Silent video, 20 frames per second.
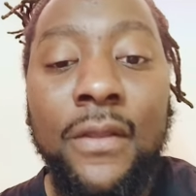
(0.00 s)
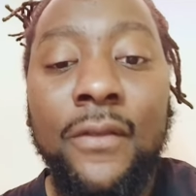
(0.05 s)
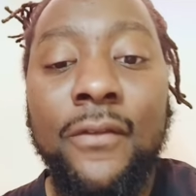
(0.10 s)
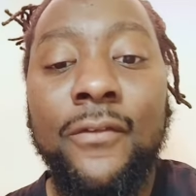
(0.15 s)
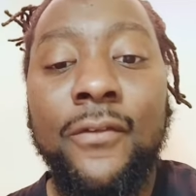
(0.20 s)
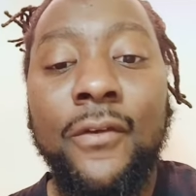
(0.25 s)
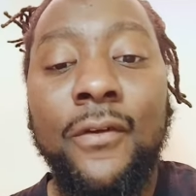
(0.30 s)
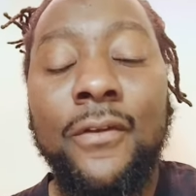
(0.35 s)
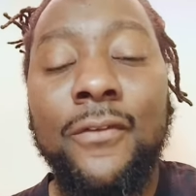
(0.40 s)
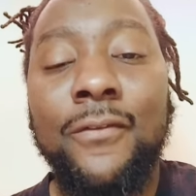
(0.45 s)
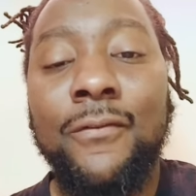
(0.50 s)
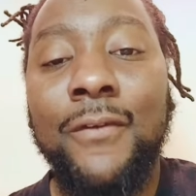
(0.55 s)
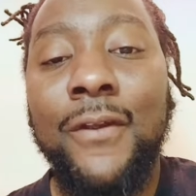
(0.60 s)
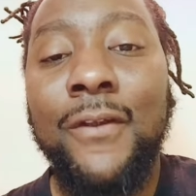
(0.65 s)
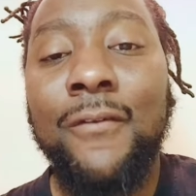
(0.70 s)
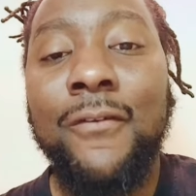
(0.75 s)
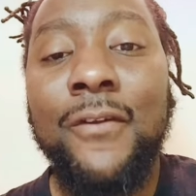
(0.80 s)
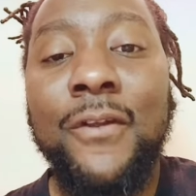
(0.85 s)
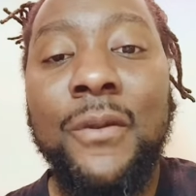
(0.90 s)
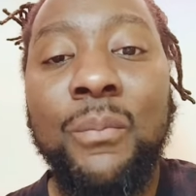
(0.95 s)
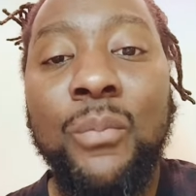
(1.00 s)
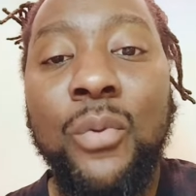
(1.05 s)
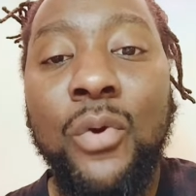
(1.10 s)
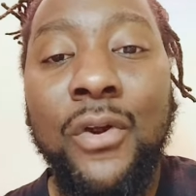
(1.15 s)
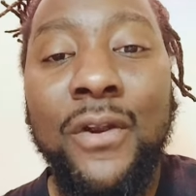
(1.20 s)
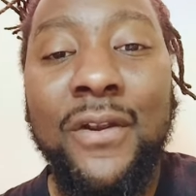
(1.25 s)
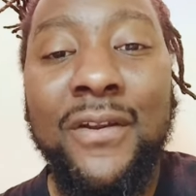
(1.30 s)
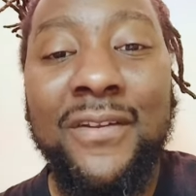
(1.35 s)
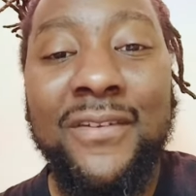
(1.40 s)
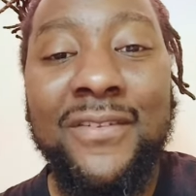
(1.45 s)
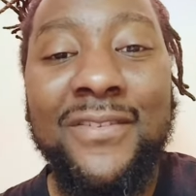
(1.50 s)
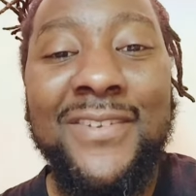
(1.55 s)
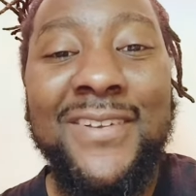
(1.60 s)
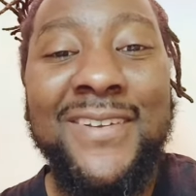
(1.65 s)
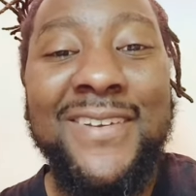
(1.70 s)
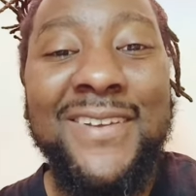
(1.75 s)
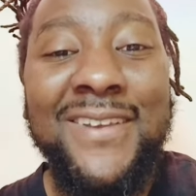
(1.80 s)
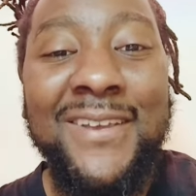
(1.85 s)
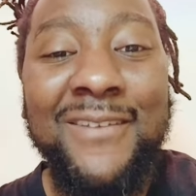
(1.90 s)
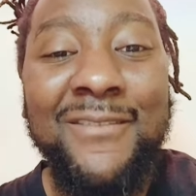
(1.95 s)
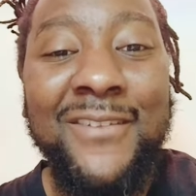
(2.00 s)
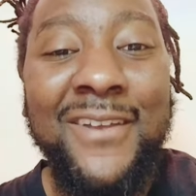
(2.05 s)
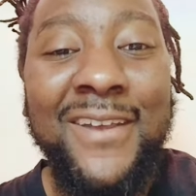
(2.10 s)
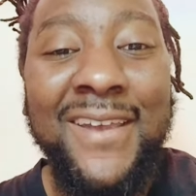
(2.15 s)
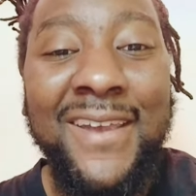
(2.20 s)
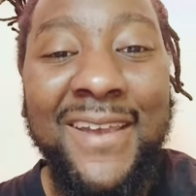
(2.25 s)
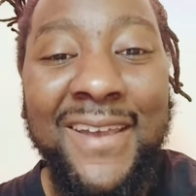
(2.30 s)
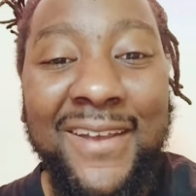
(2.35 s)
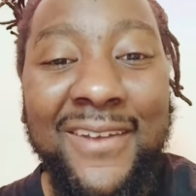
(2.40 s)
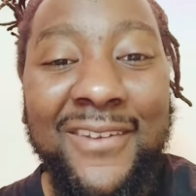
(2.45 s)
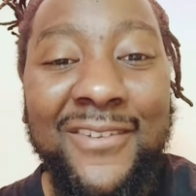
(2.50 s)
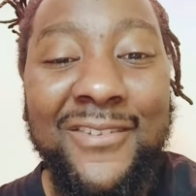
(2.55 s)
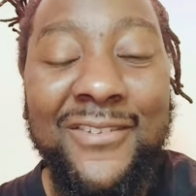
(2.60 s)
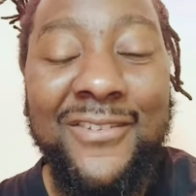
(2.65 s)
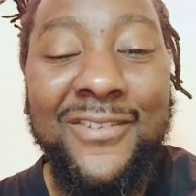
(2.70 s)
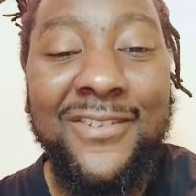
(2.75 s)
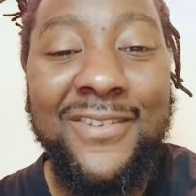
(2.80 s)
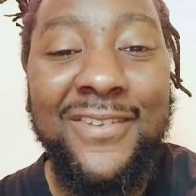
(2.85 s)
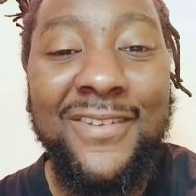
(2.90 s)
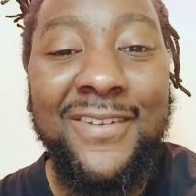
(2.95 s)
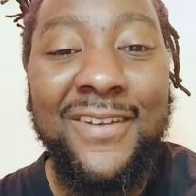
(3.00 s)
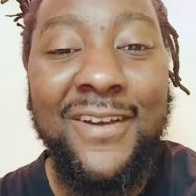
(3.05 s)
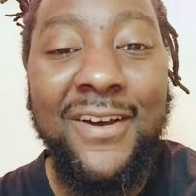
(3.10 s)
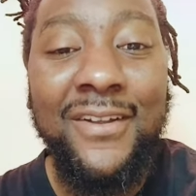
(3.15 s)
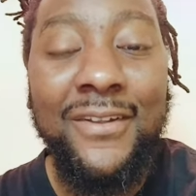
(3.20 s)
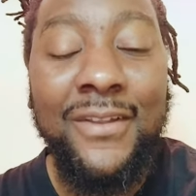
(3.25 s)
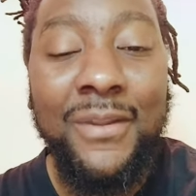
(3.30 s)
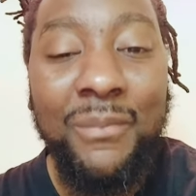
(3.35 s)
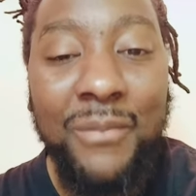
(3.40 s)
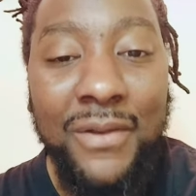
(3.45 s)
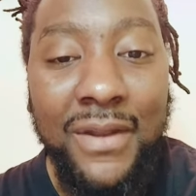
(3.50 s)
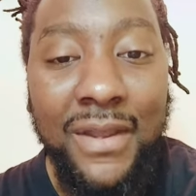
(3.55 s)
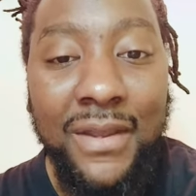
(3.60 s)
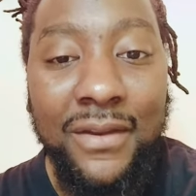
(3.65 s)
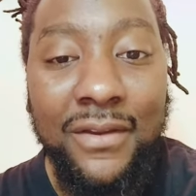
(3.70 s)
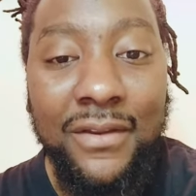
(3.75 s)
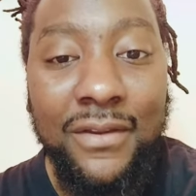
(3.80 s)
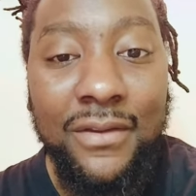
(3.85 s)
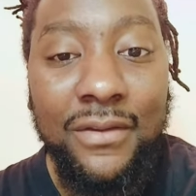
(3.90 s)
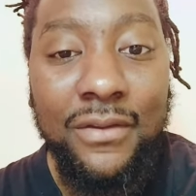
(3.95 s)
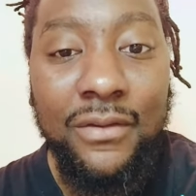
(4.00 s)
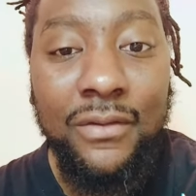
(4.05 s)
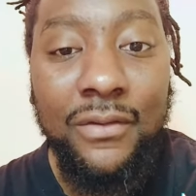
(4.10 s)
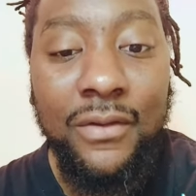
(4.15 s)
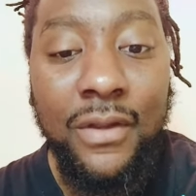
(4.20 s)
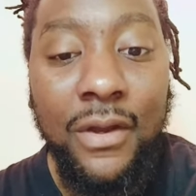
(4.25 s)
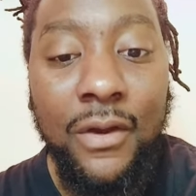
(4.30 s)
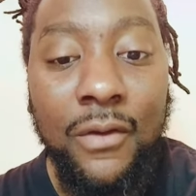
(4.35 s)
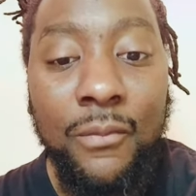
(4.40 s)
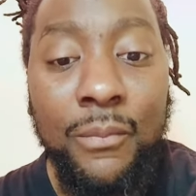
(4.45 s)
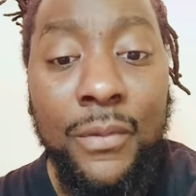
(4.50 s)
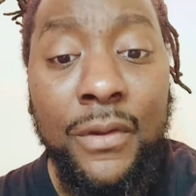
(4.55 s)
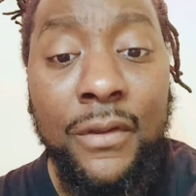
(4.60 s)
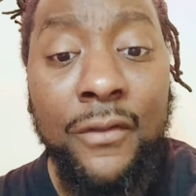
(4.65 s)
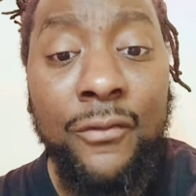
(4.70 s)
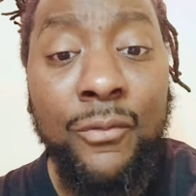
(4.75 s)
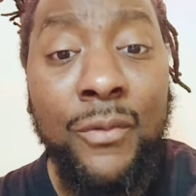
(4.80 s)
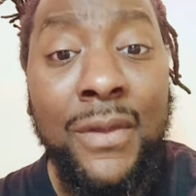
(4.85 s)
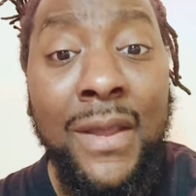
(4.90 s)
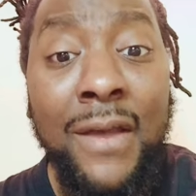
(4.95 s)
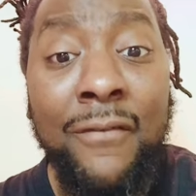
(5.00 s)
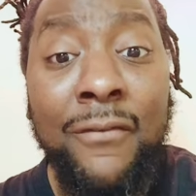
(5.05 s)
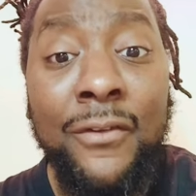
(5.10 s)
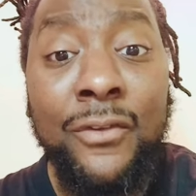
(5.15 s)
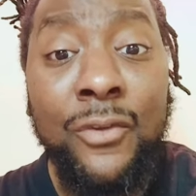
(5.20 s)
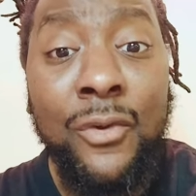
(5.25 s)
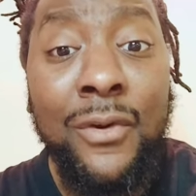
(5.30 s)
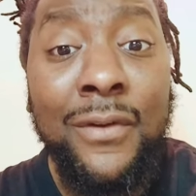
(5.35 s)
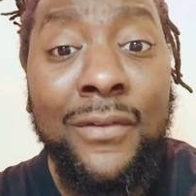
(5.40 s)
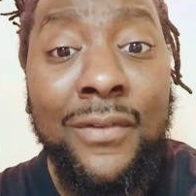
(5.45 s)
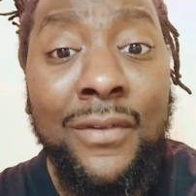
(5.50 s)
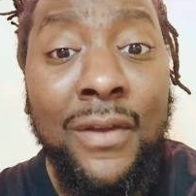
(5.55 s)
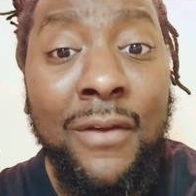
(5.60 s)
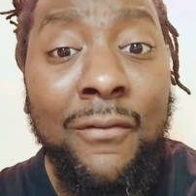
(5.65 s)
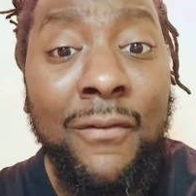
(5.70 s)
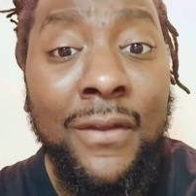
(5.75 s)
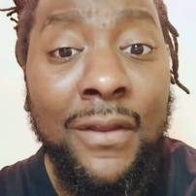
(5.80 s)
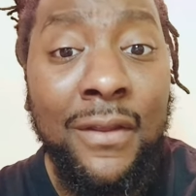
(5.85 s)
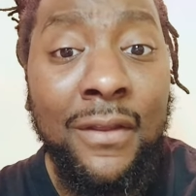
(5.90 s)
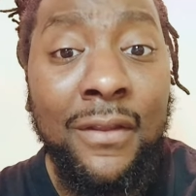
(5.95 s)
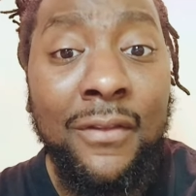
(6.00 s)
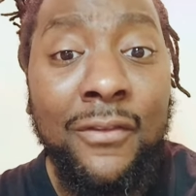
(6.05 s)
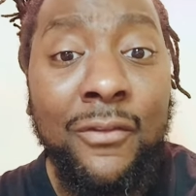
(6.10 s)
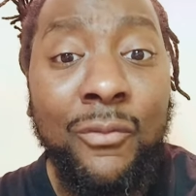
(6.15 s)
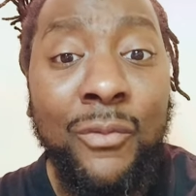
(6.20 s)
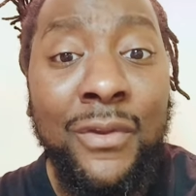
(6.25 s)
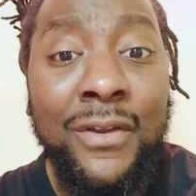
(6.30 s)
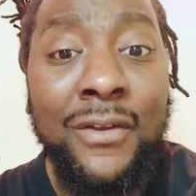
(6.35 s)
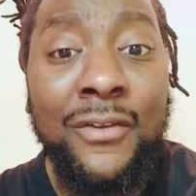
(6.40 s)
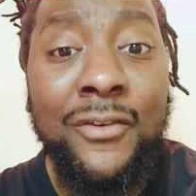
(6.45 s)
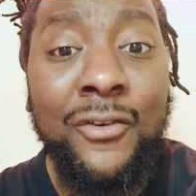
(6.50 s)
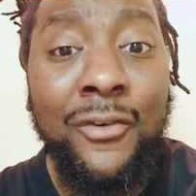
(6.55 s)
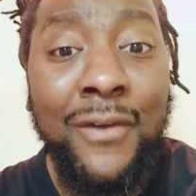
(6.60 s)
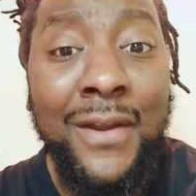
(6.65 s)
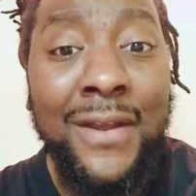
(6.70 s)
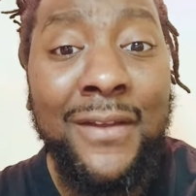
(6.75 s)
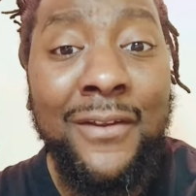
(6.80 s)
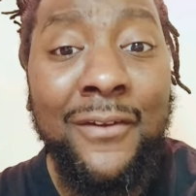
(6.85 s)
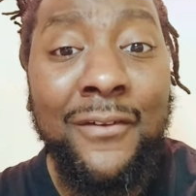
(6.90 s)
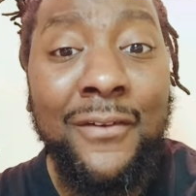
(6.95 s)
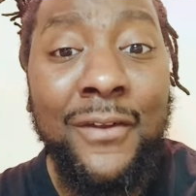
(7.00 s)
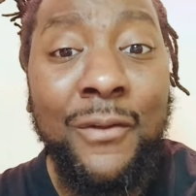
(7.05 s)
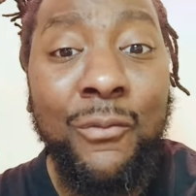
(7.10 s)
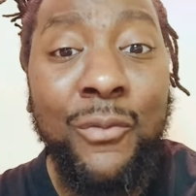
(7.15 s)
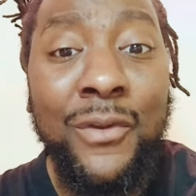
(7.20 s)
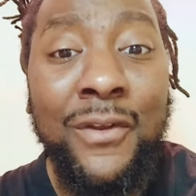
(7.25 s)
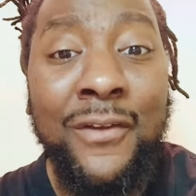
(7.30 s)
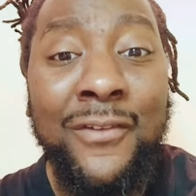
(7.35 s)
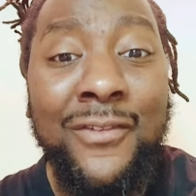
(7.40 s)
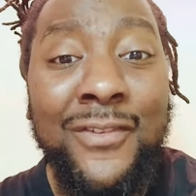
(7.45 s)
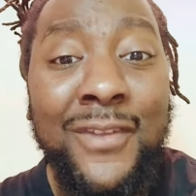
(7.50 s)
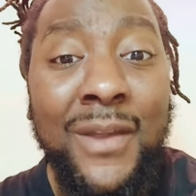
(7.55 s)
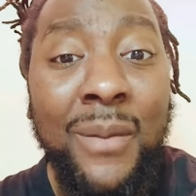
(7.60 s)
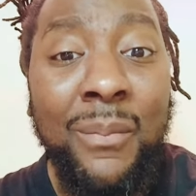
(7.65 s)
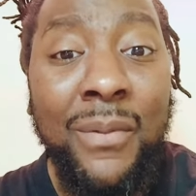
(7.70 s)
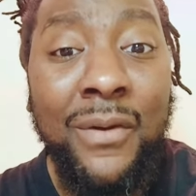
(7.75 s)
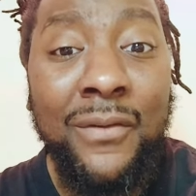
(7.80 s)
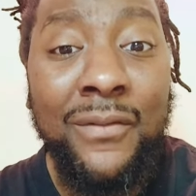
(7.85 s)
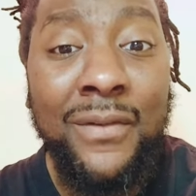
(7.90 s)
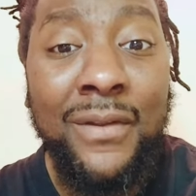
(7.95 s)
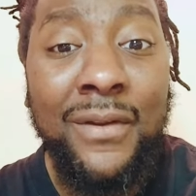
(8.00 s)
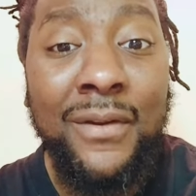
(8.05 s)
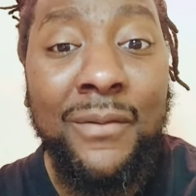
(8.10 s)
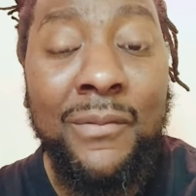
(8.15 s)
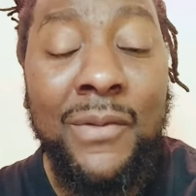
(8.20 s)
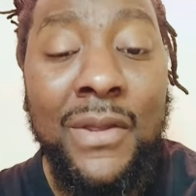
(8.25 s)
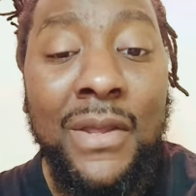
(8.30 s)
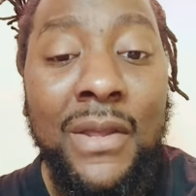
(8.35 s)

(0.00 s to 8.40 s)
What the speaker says: So it's very important to keep the ants eliminated, you know, because we have authority over ants. We could tread on them. We could step on them.